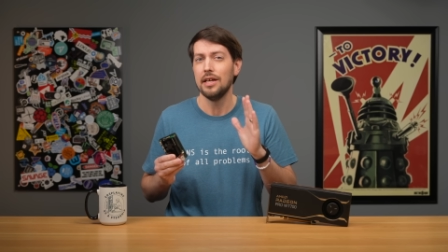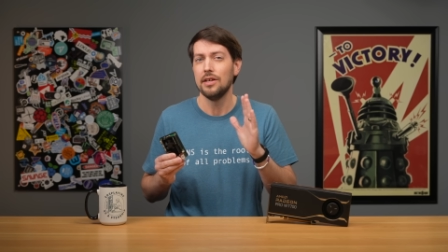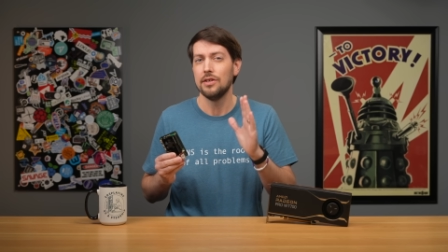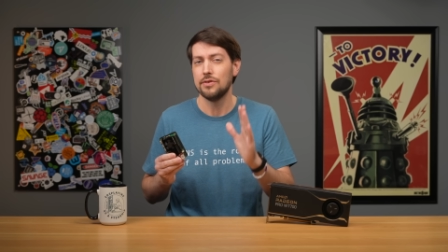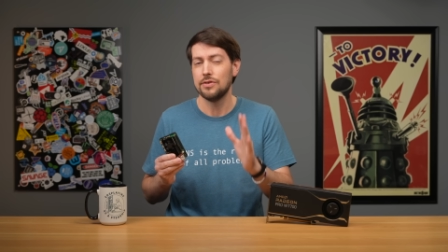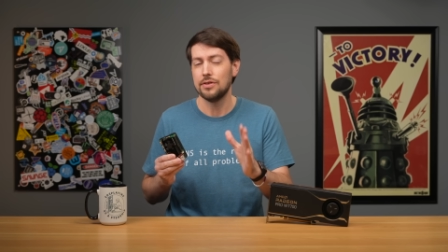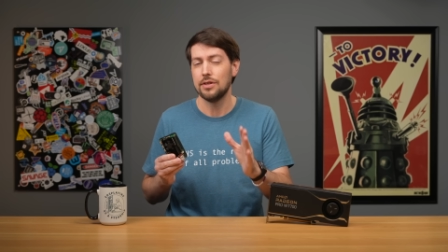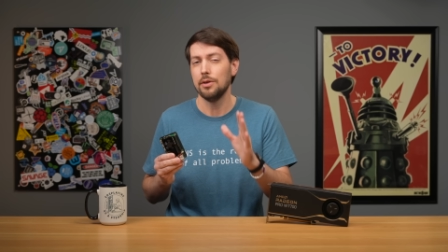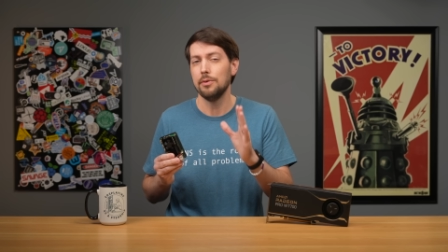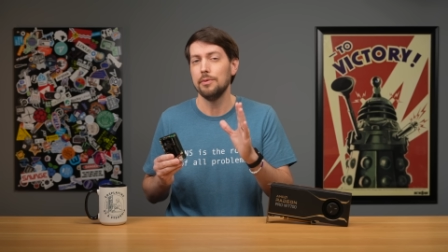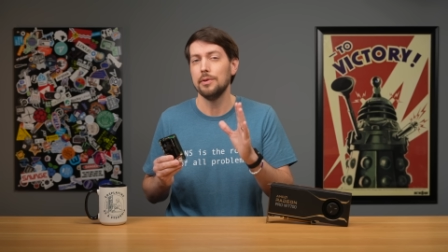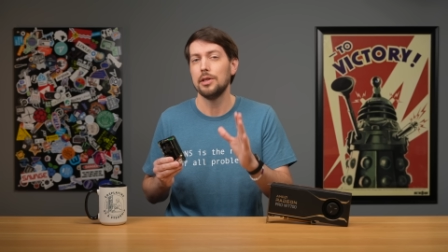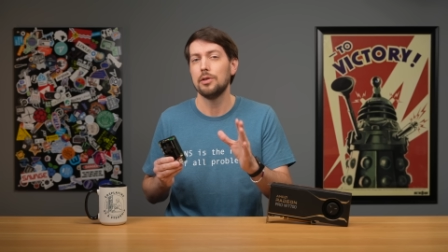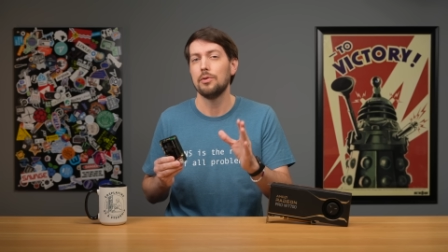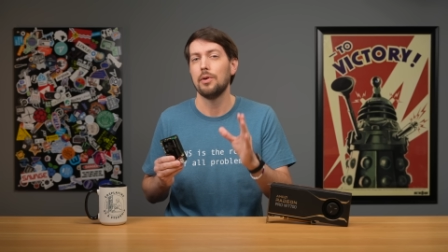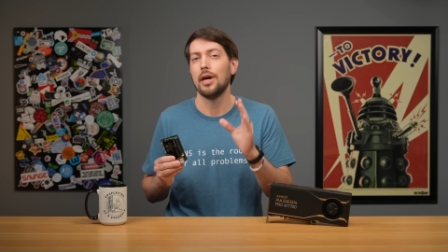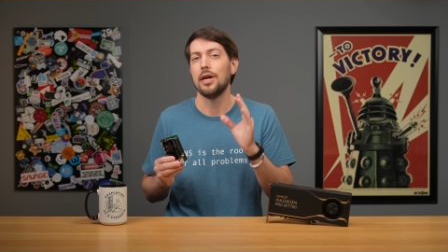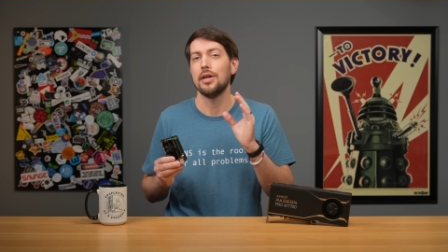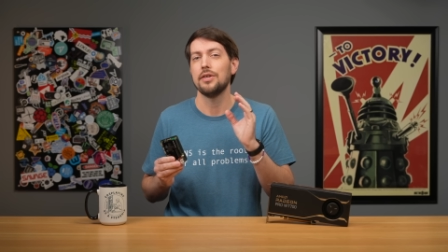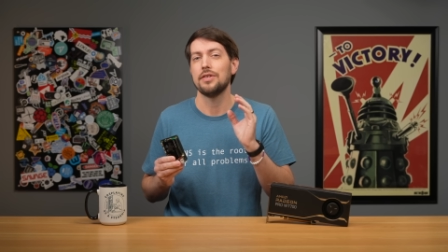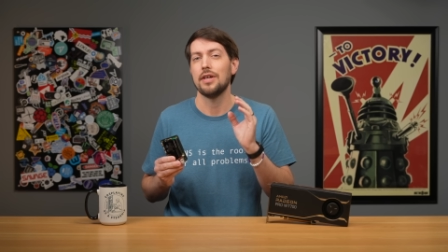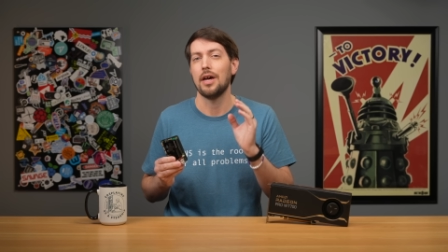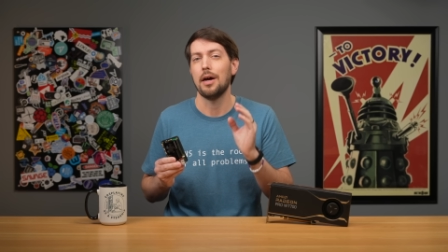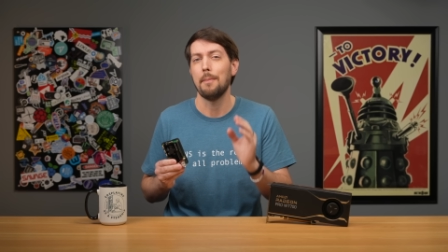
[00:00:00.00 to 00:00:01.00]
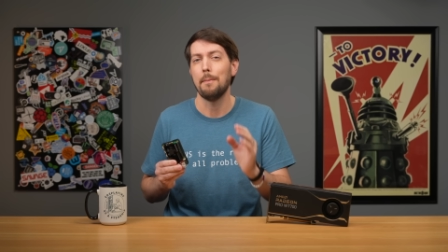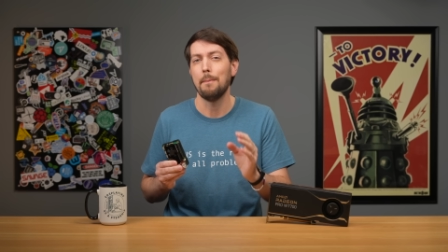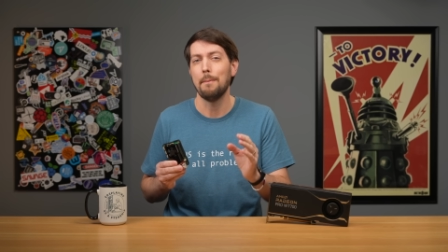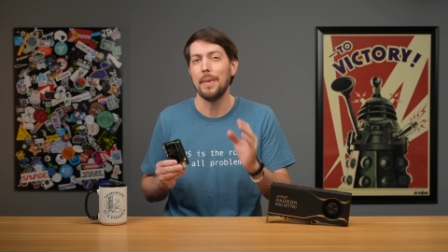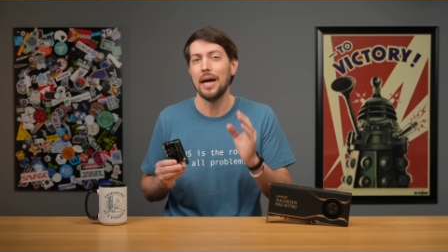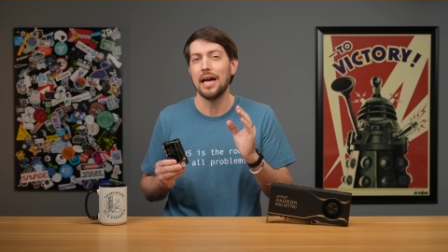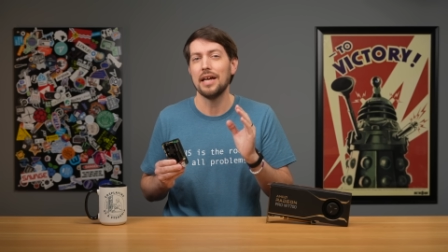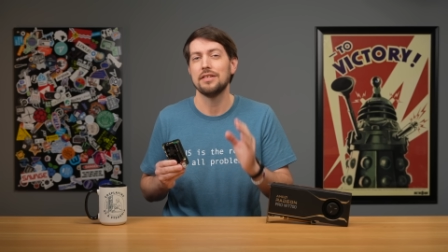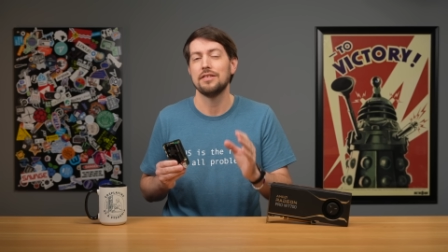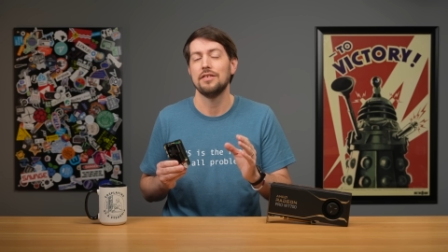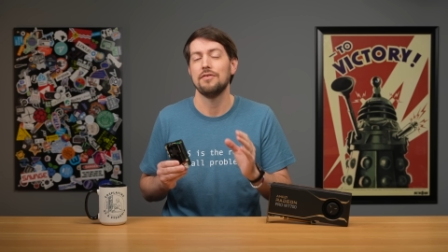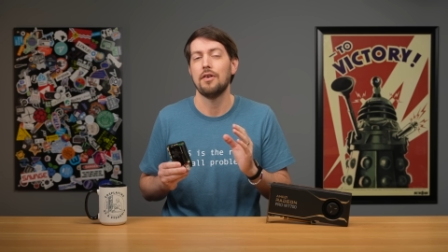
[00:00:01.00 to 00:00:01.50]
still requires a
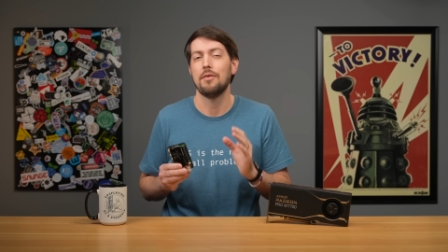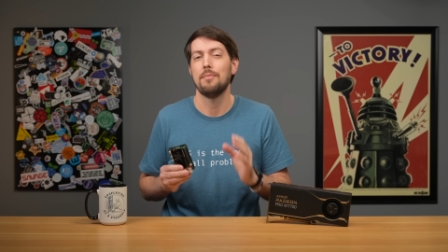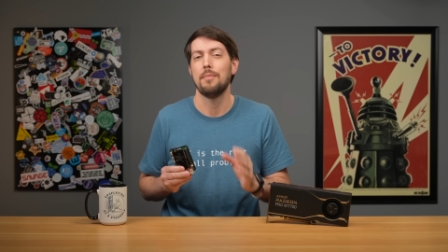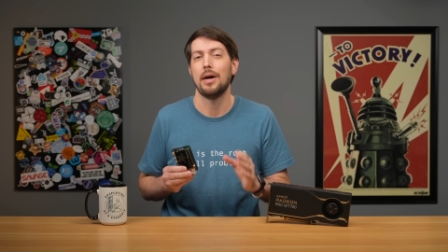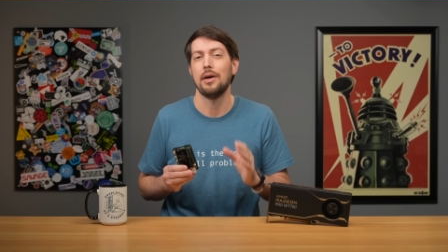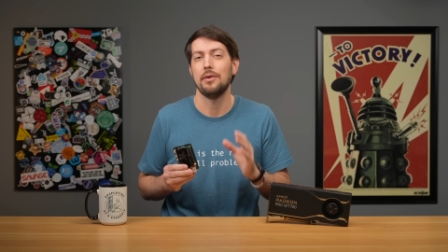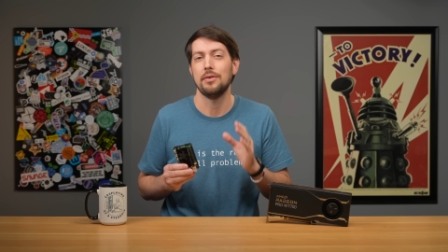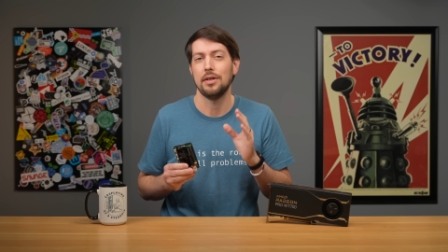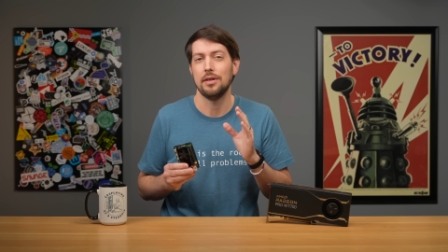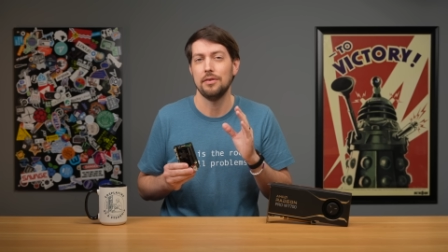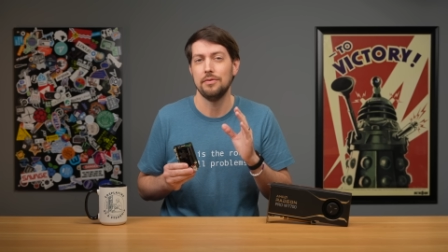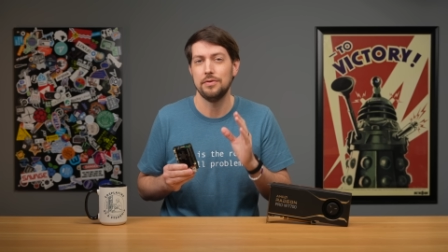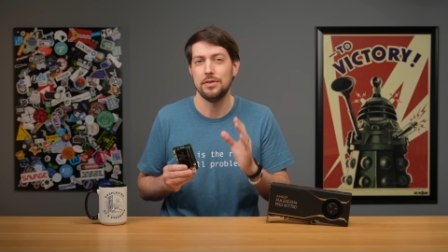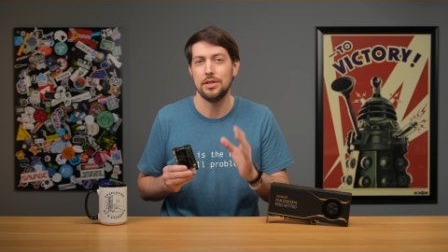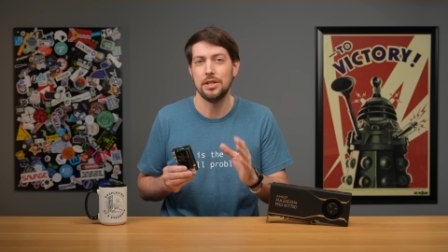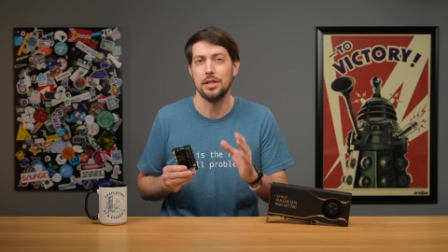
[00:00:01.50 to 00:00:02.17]
massive amount of